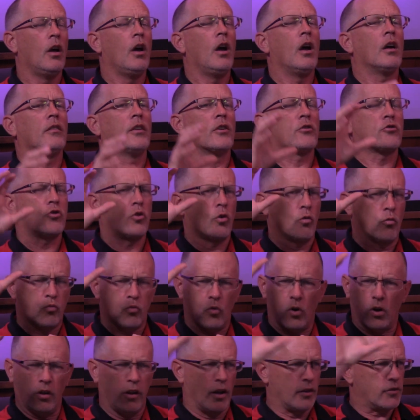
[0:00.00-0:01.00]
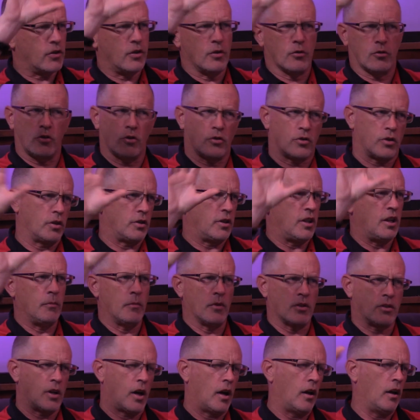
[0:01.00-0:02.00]
unless there's just a team
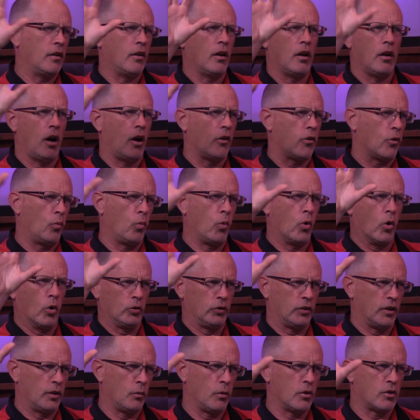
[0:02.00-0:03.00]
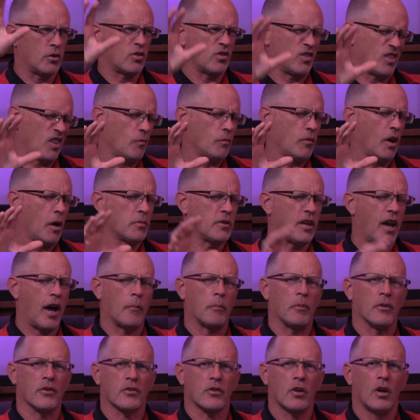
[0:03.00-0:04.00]
that's otherworldly, which sometimes
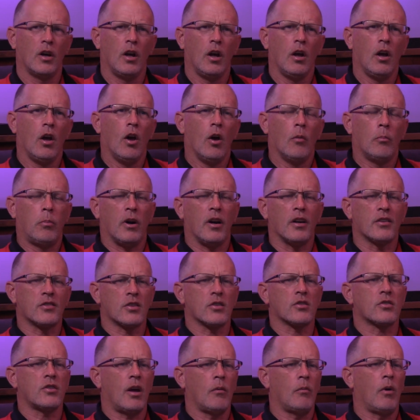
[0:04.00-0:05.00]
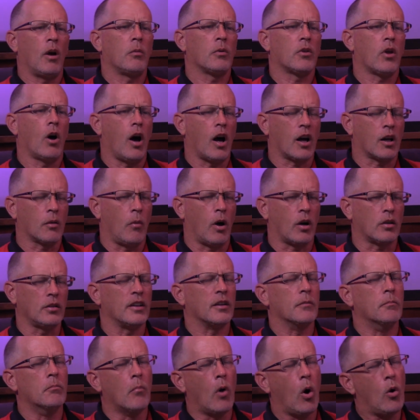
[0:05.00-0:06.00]
happens. But it's the same way with the Hockomock
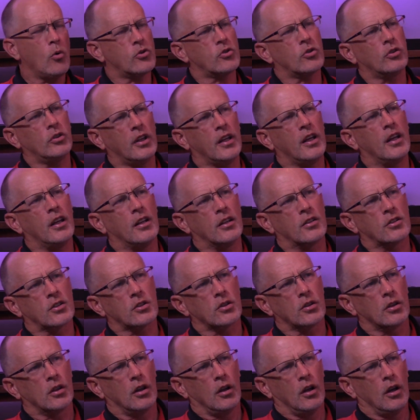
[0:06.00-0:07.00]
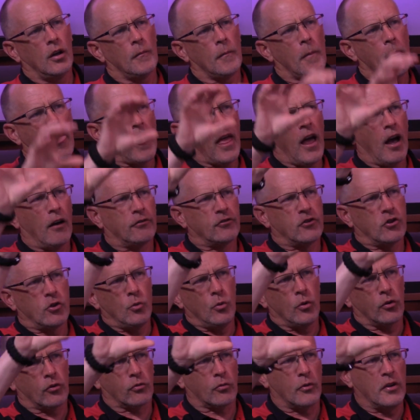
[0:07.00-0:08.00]
League. Most leagues have
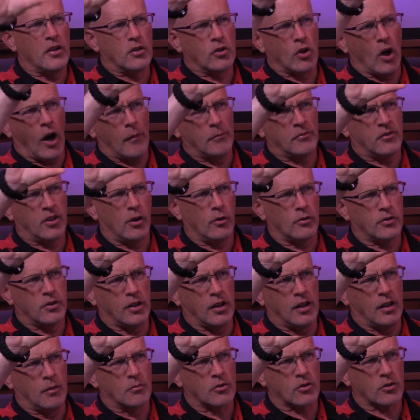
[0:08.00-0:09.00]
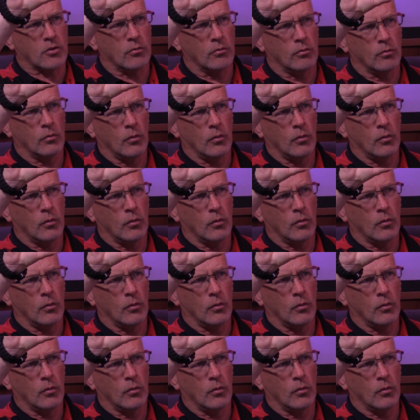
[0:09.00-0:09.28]
2 or 3 top tier teams.